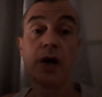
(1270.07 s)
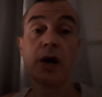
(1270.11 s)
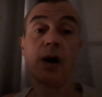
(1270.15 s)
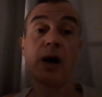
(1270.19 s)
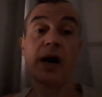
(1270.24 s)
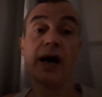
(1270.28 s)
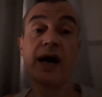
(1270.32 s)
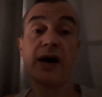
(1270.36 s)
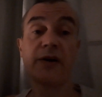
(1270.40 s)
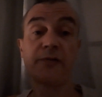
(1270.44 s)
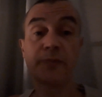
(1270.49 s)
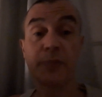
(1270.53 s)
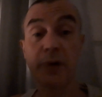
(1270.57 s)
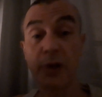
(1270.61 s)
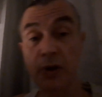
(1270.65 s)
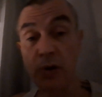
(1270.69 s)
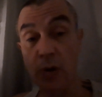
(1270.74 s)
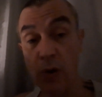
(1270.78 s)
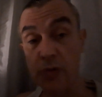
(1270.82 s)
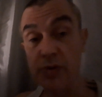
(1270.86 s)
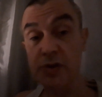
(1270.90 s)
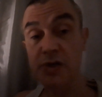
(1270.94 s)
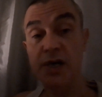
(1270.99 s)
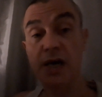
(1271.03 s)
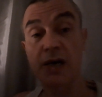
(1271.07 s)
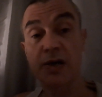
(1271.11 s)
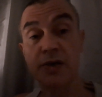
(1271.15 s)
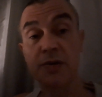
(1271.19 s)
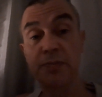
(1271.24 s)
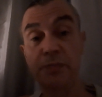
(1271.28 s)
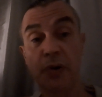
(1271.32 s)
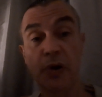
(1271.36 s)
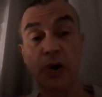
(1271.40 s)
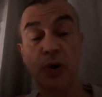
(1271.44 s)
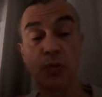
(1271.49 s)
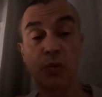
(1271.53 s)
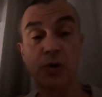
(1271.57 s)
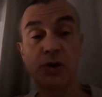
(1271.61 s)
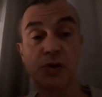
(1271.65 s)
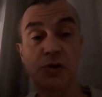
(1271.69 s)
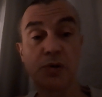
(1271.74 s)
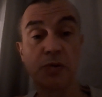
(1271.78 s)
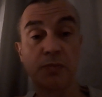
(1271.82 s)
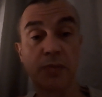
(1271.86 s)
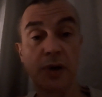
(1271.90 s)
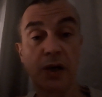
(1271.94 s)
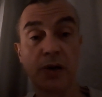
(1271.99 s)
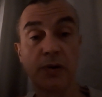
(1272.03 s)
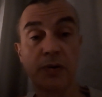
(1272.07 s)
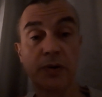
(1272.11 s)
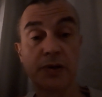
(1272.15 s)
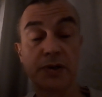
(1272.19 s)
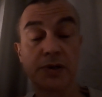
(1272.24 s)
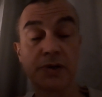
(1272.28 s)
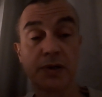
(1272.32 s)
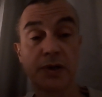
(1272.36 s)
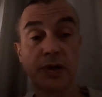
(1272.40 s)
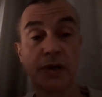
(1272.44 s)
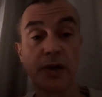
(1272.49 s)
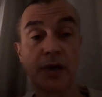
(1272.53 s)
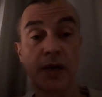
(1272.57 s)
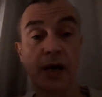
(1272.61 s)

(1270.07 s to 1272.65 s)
I have been contacted by whistleblowers,